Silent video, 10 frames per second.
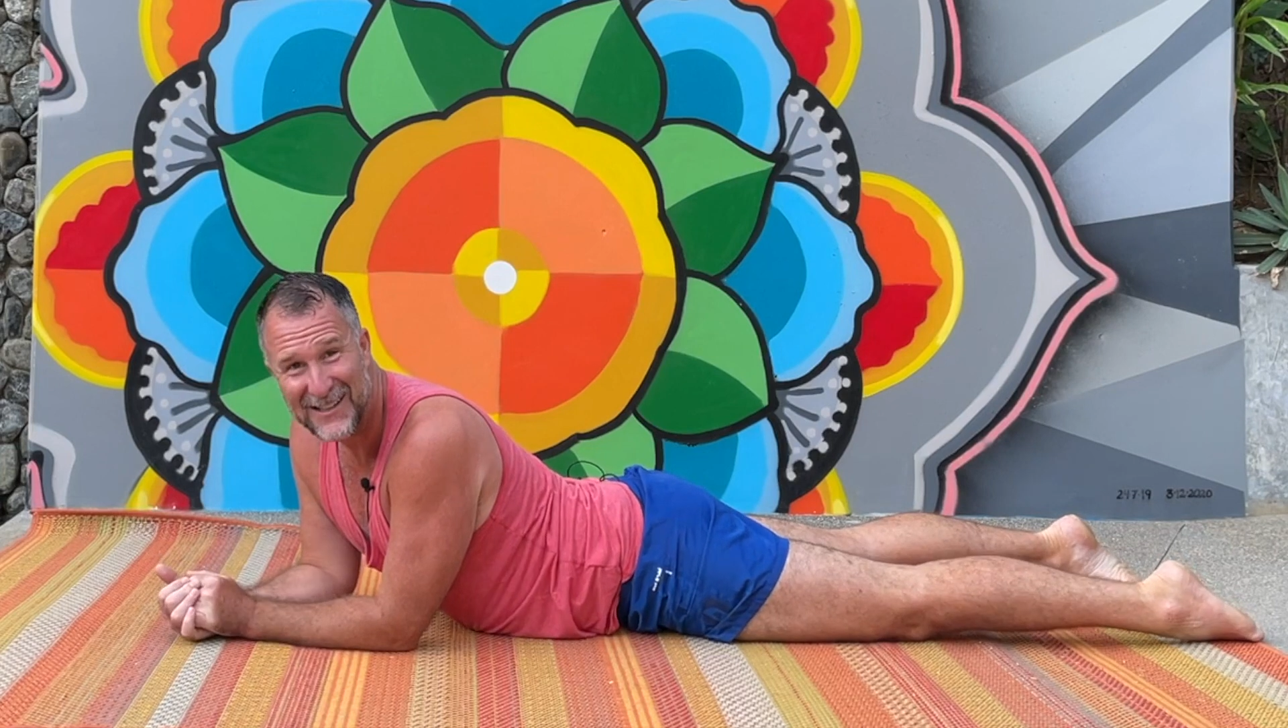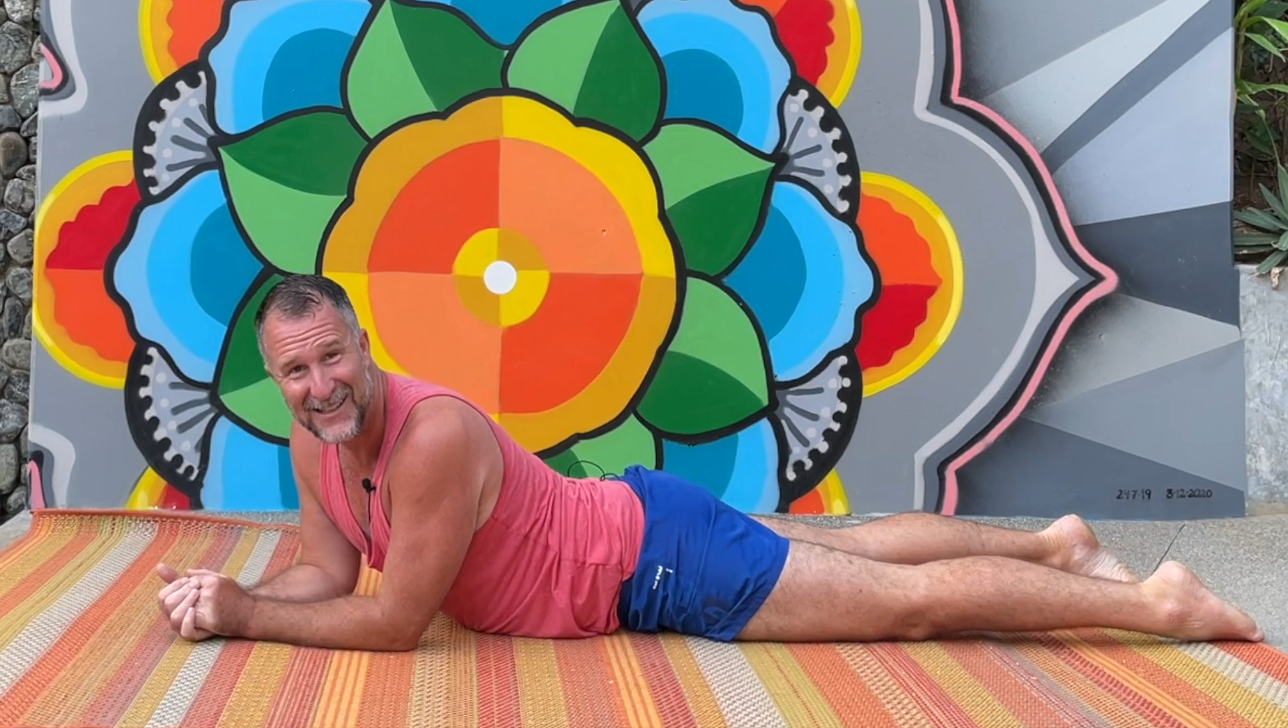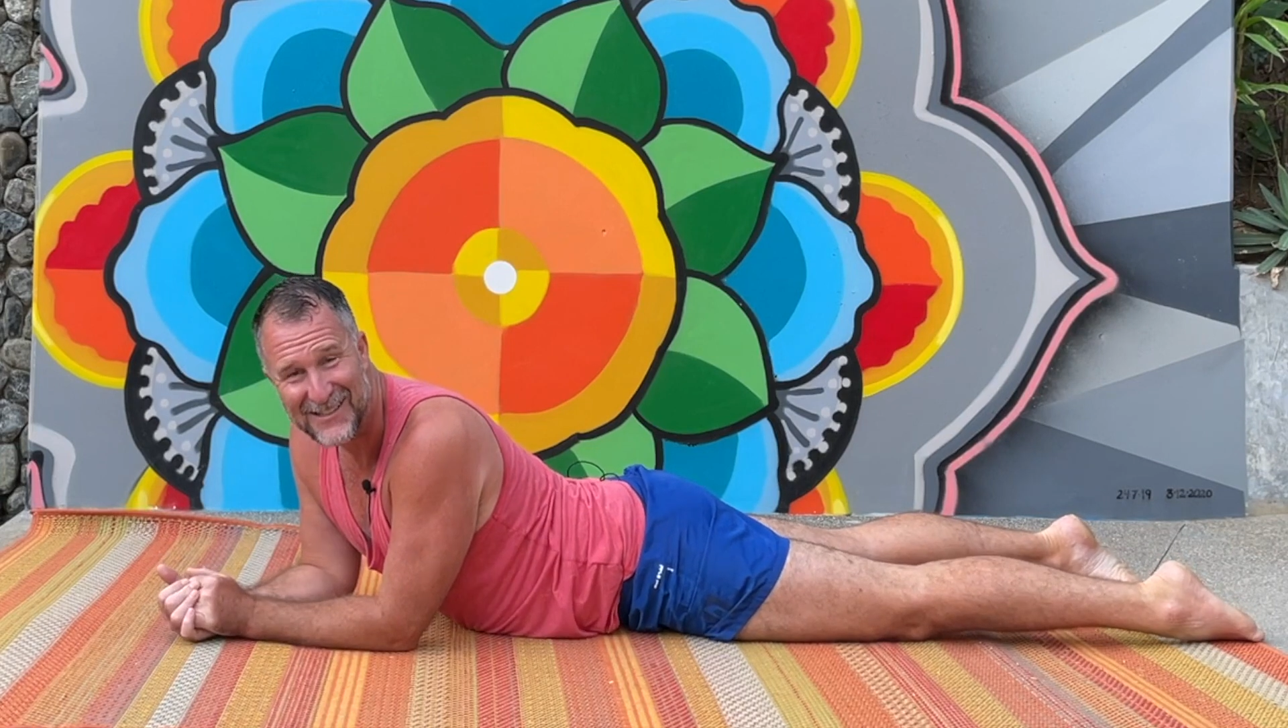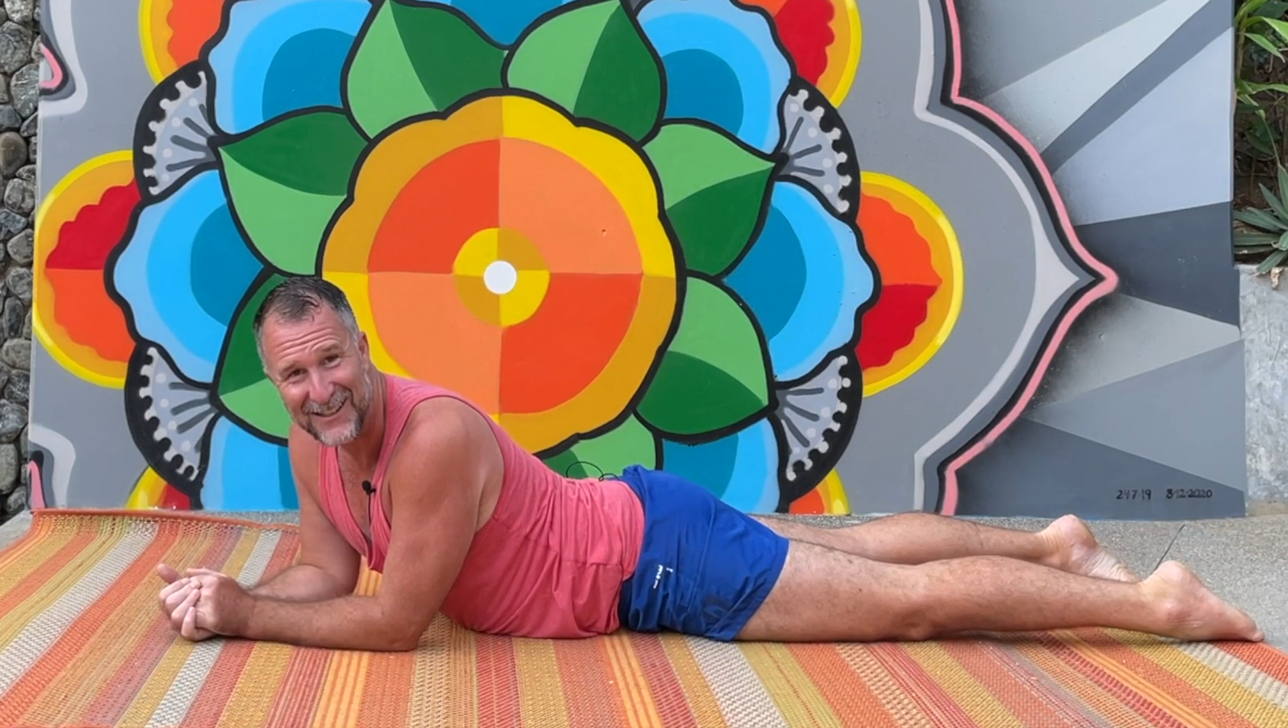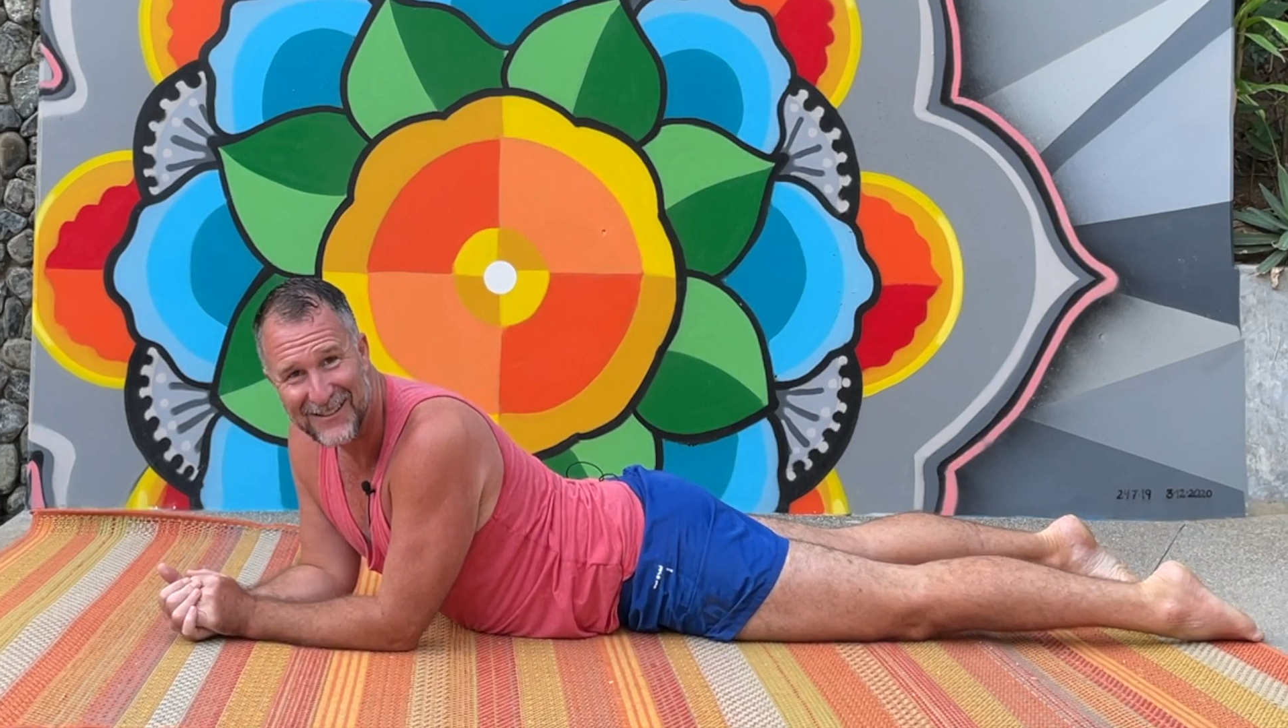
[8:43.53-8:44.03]

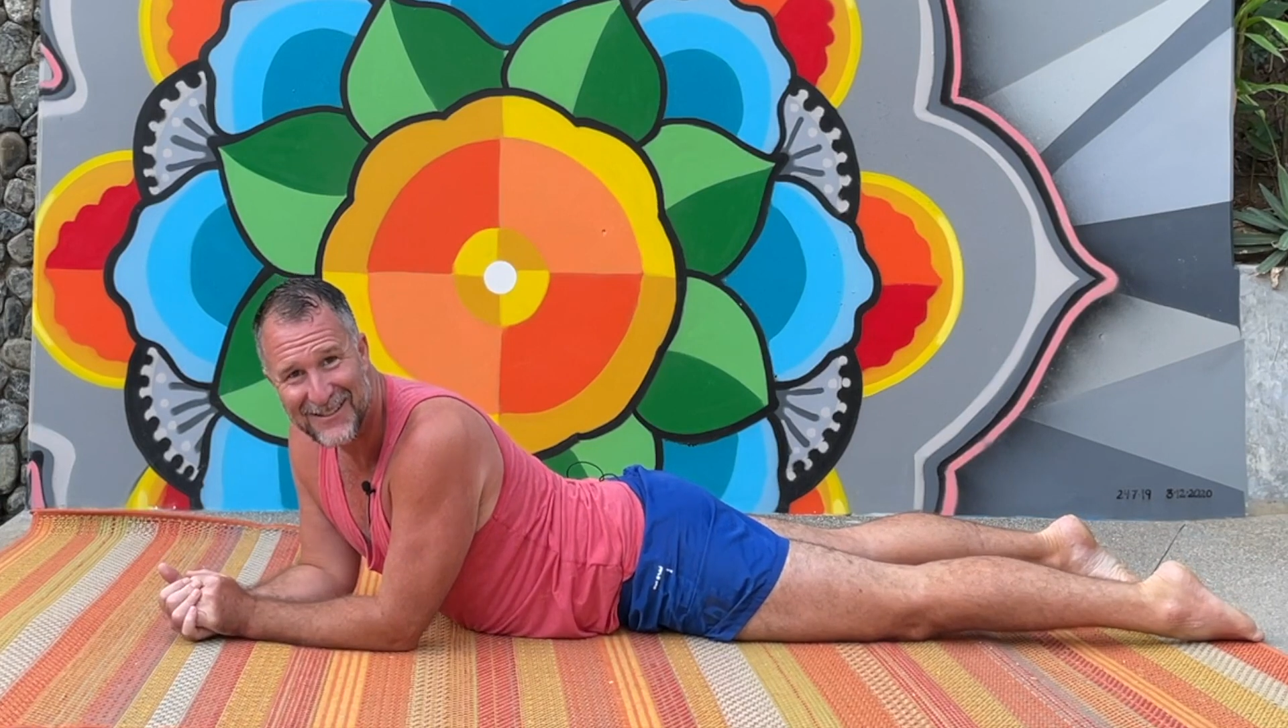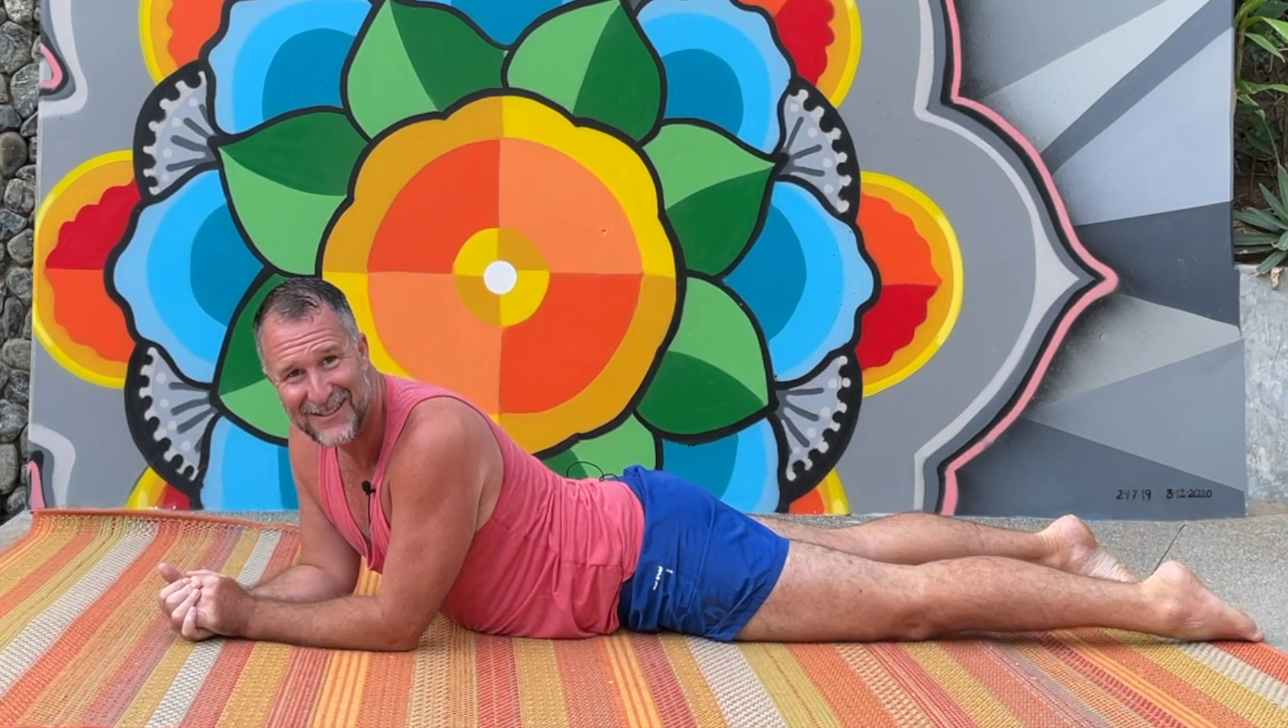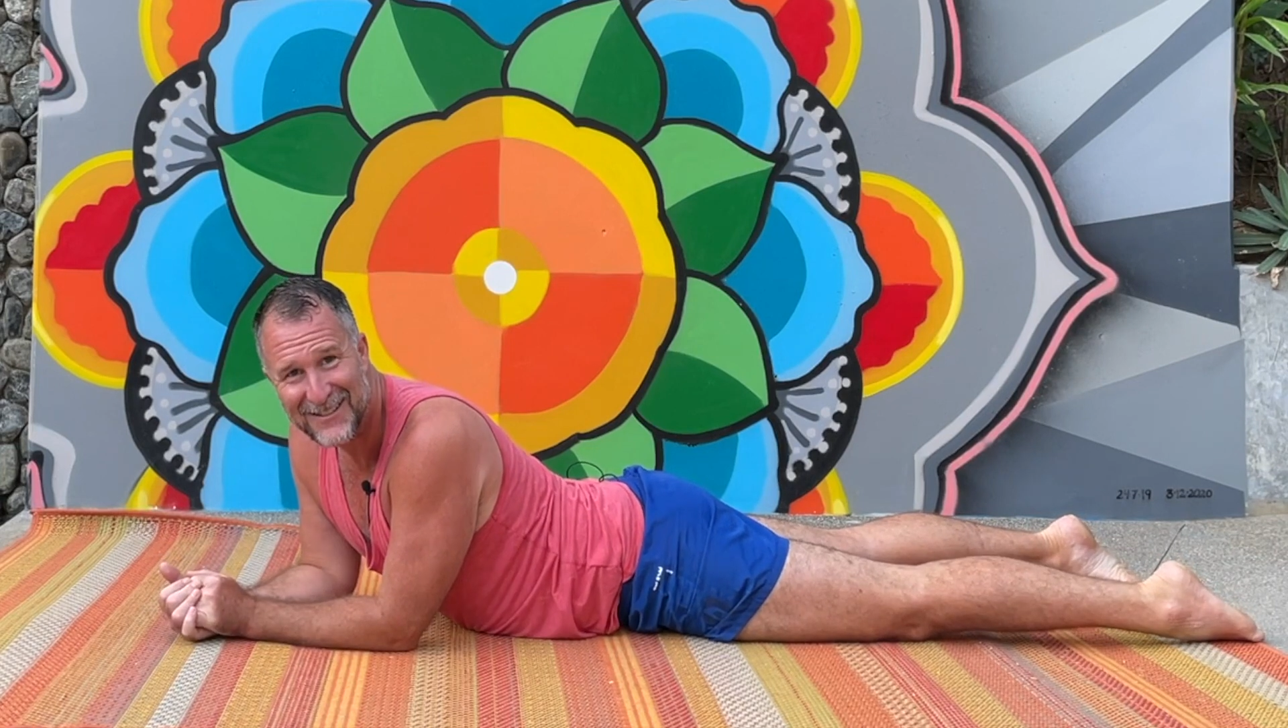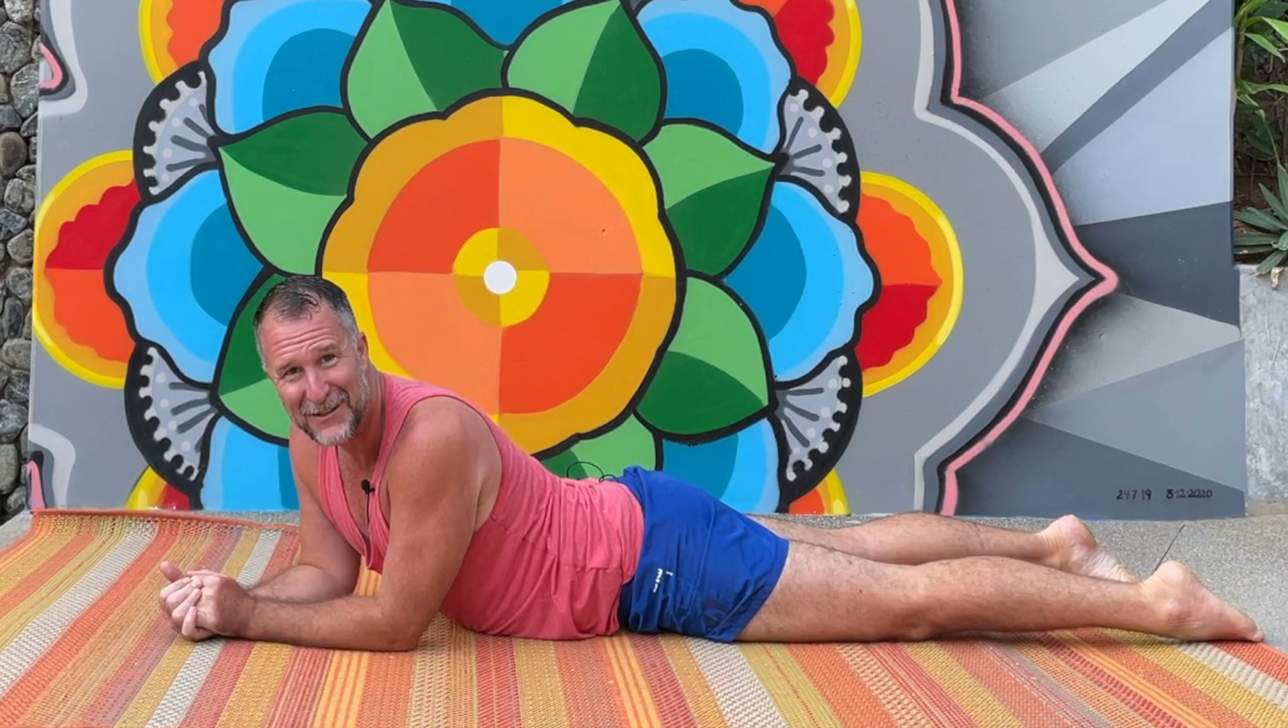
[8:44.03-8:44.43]
doesn't.